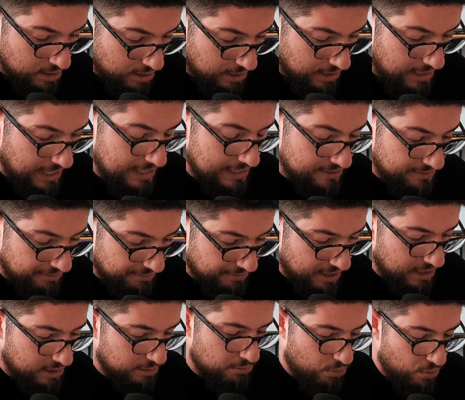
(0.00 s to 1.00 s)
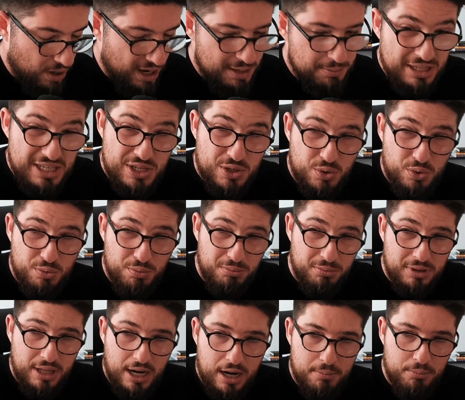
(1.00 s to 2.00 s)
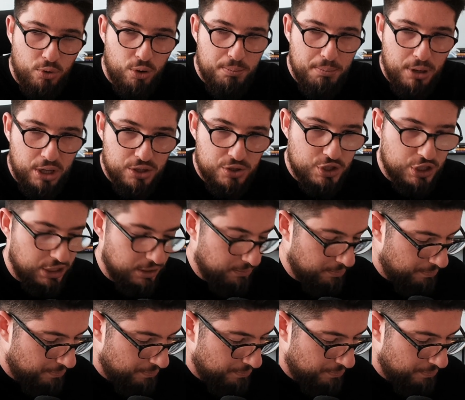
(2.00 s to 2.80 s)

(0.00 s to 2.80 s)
Let's find more images that are more punchy.